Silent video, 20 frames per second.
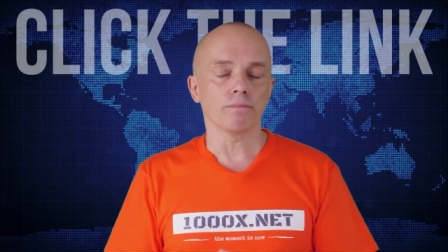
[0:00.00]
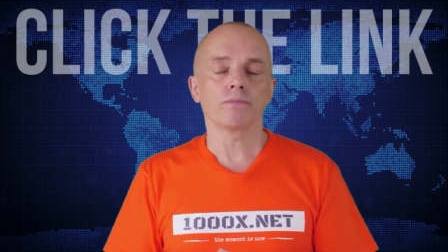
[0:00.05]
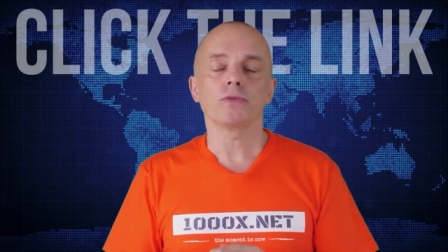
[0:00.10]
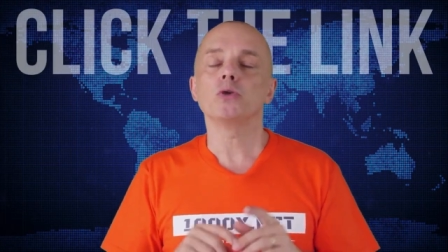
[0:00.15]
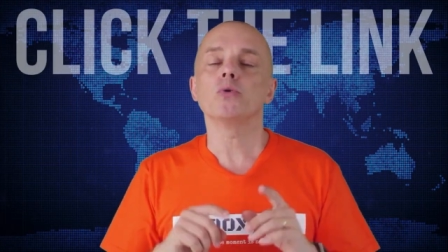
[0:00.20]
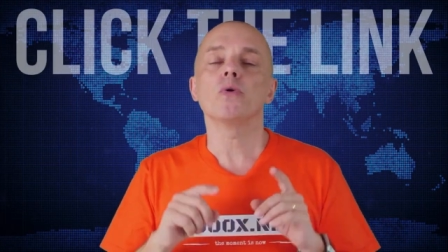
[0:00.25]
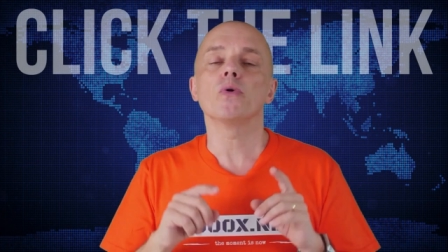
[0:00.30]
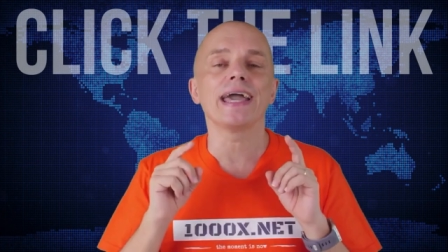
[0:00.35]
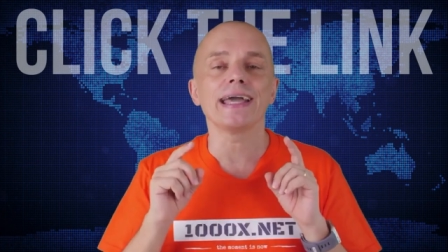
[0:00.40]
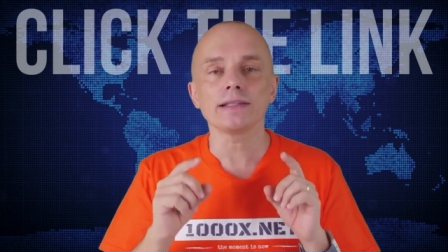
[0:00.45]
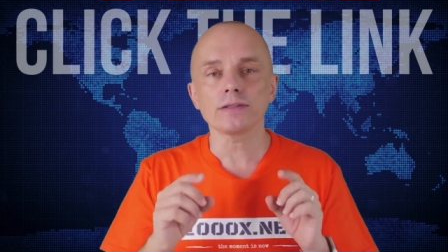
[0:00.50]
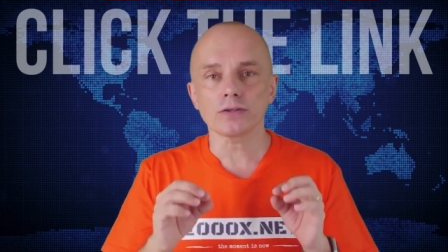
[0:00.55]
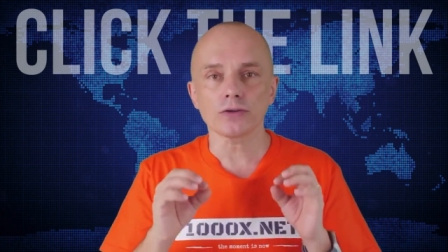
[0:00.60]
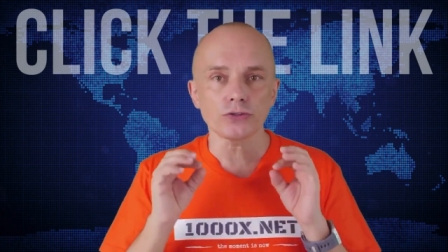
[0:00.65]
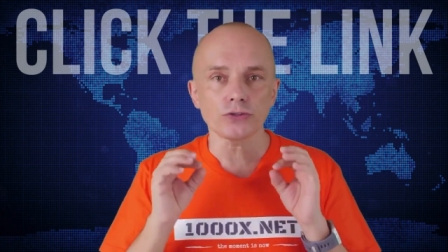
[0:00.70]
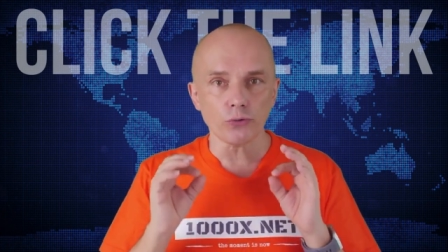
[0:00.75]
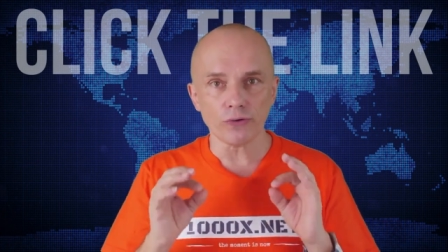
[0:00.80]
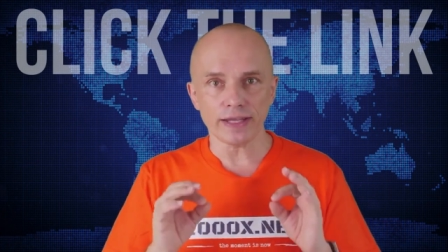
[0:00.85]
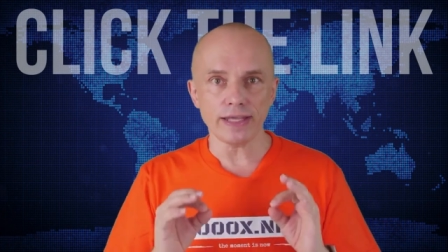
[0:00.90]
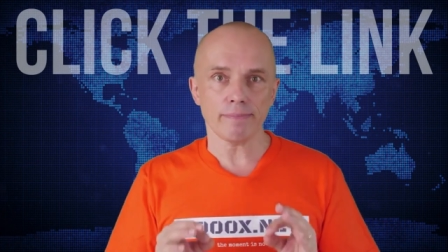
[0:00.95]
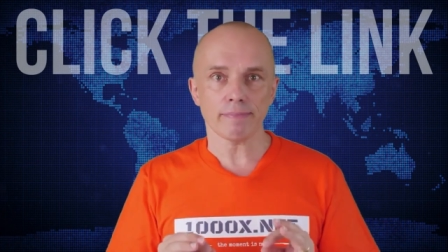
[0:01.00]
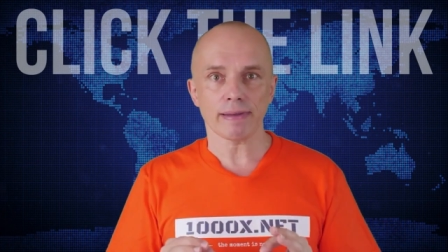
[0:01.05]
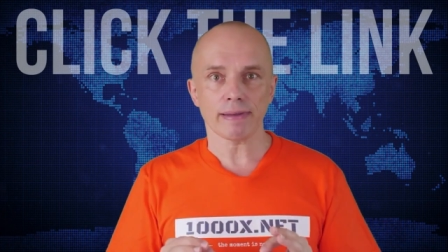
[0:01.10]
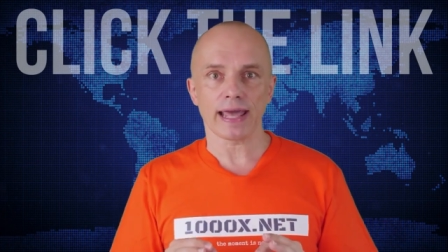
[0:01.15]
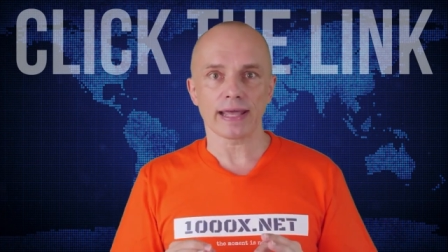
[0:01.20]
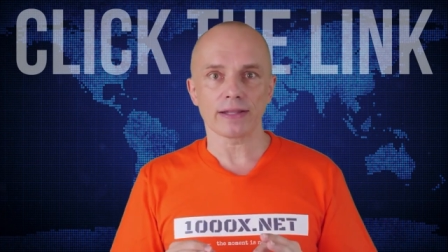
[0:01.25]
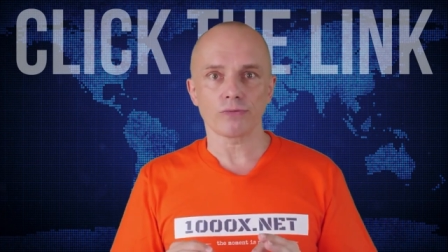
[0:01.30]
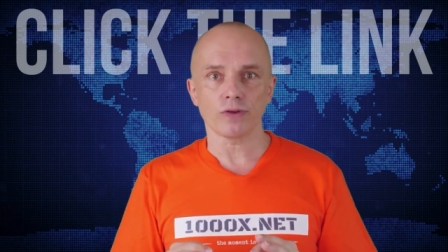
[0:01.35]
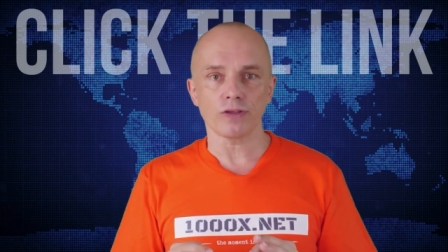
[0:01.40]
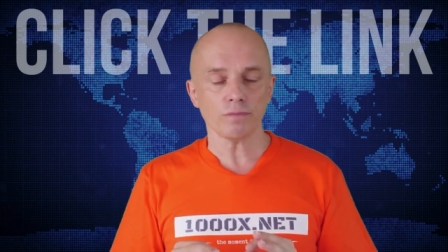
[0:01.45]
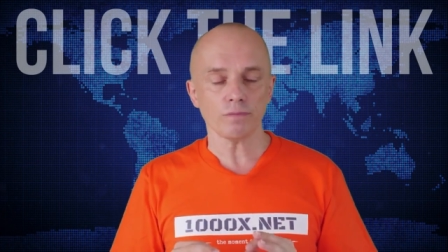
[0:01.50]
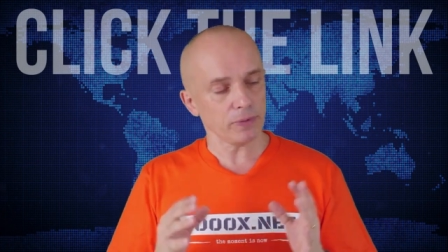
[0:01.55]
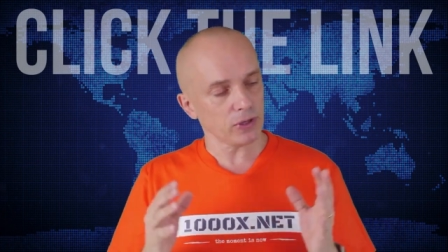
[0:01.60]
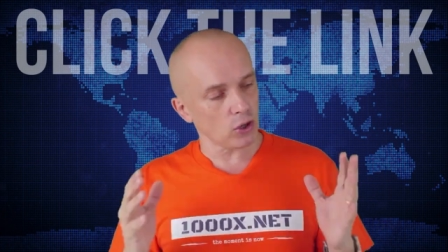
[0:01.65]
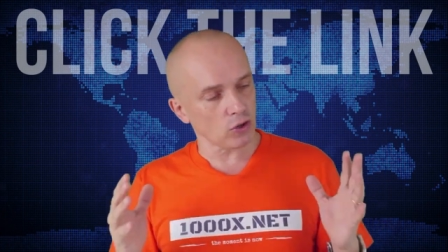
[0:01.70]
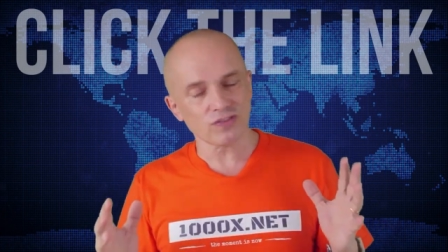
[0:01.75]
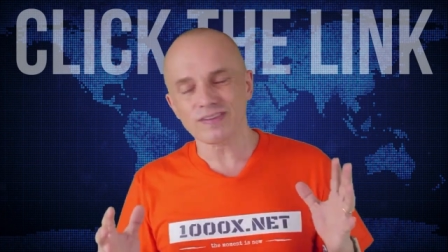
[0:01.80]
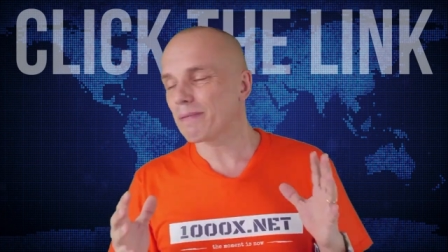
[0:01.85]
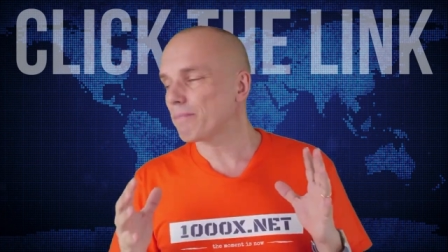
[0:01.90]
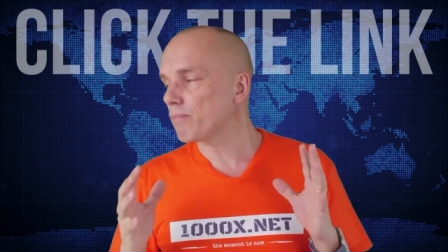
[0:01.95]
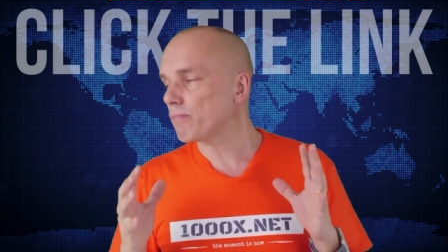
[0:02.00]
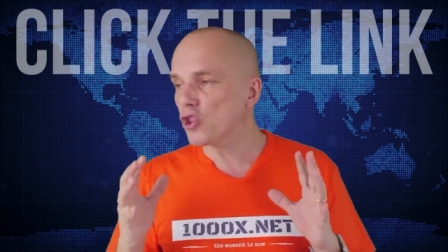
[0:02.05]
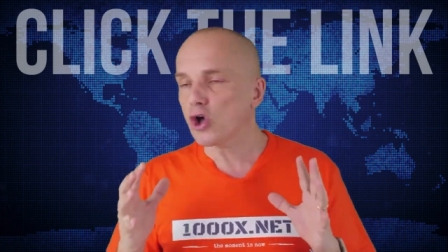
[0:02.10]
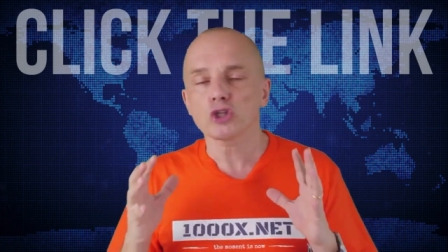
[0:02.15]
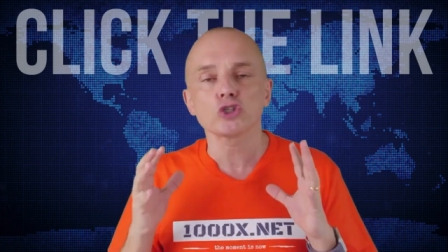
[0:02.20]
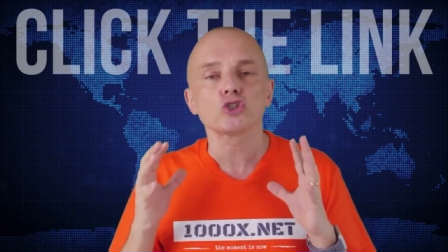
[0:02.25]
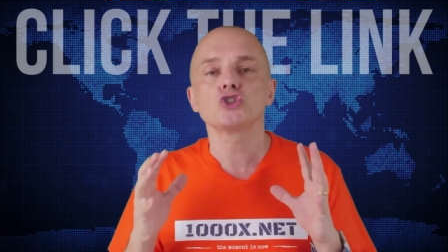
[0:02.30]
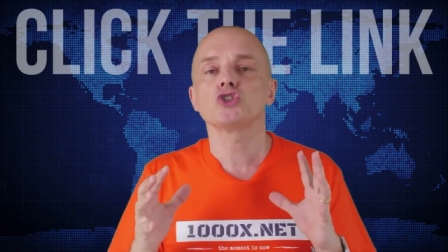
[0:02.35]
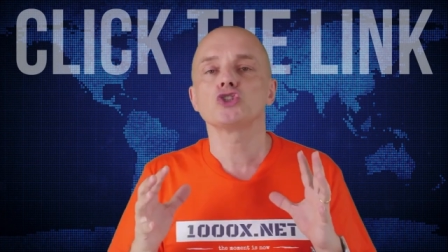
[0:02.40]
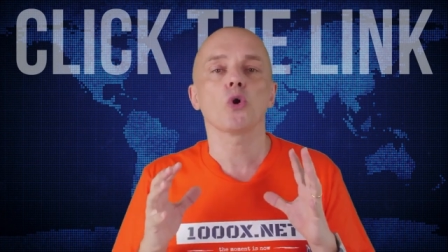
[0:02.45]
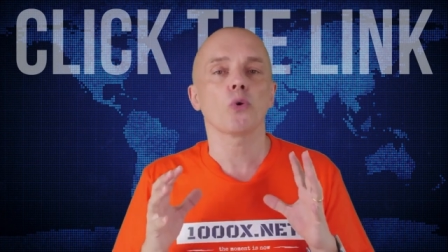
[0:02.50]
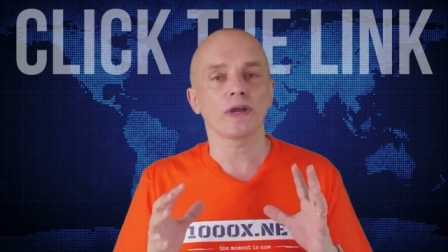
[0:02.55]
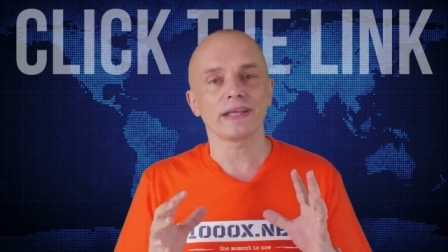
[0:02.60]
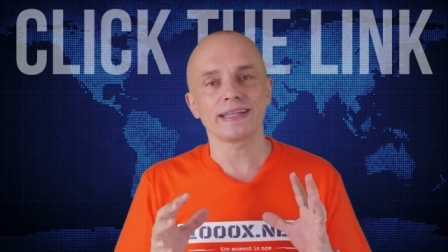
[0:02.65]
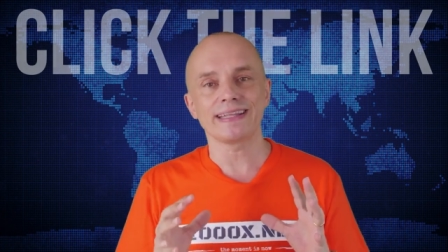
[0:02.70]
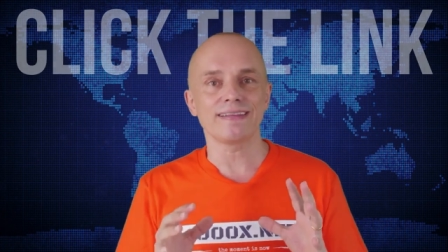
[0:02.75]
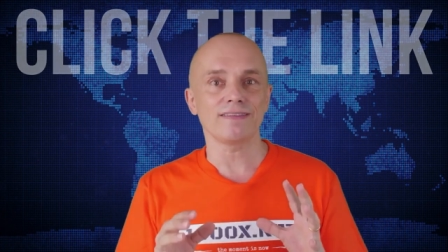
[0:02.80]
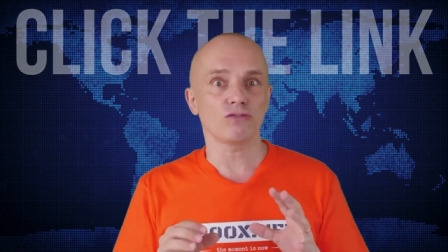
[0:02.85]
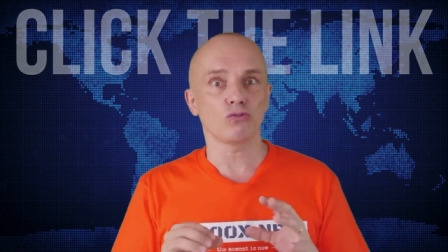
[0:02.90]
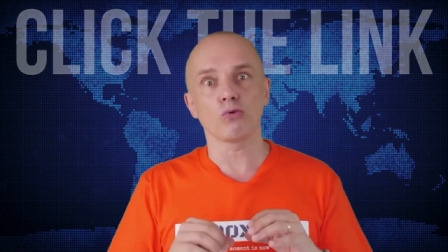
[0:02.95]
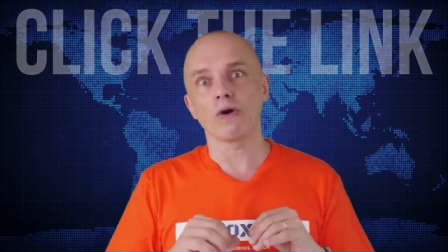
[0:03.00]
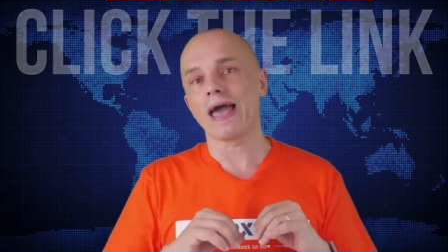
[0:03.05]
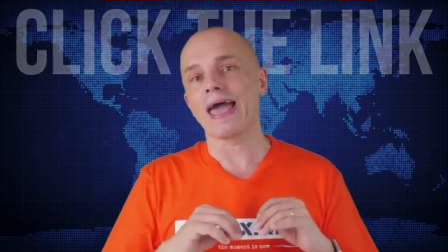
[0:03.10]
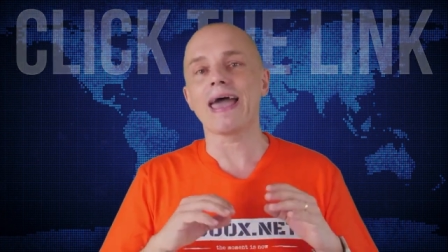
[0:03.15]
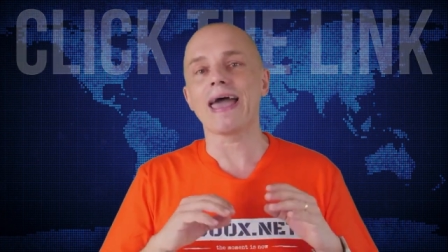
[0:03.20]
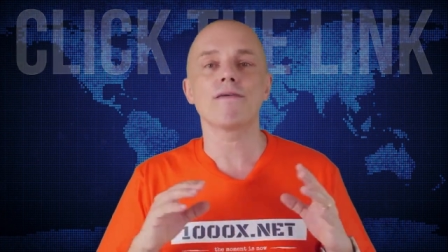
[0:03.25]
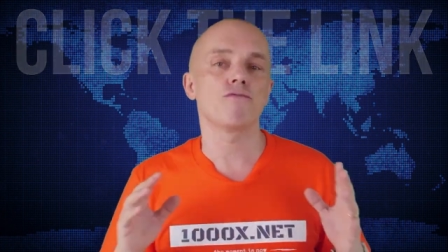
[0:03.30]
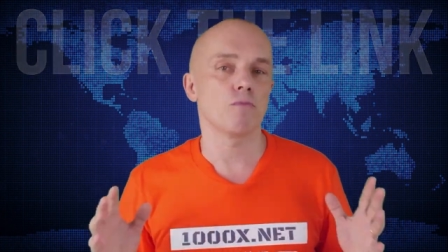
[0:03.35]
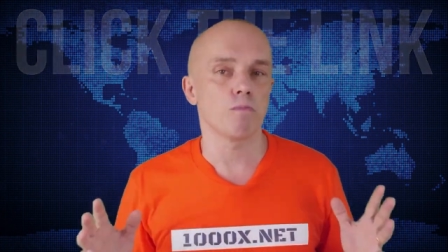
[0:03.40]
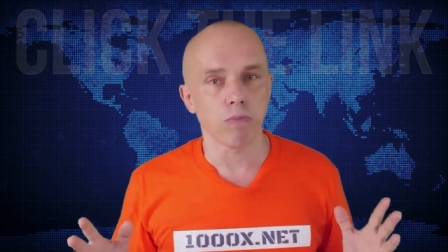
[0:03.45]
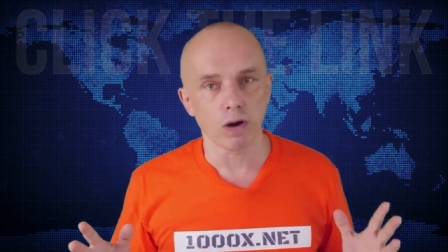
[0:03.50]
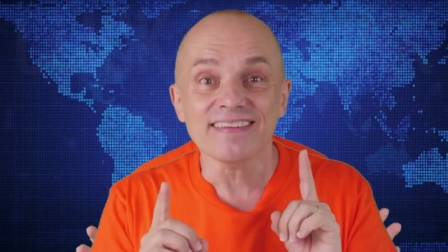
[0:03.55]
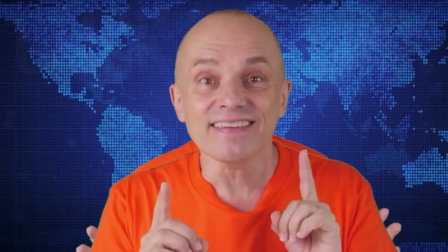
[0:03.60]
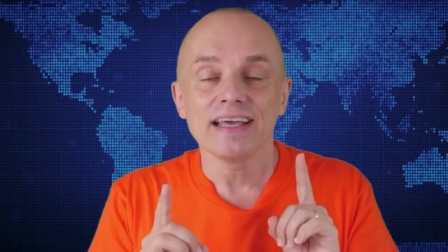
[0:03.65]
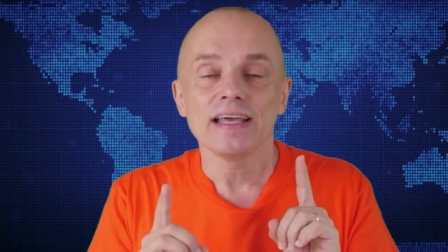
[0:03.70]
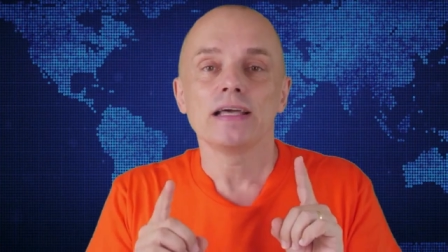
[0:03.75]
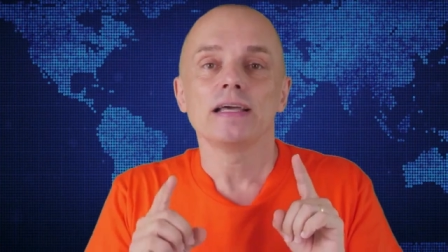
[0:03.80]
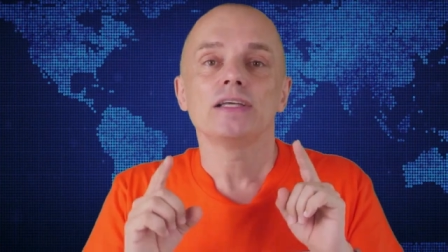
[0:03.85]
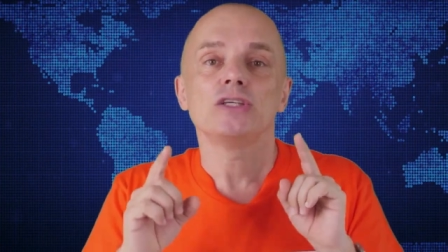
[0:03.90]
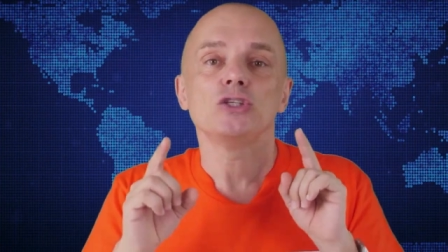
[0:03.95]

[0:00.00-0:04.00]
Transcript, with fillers: You enter your email address because I'm not showing this to everybody.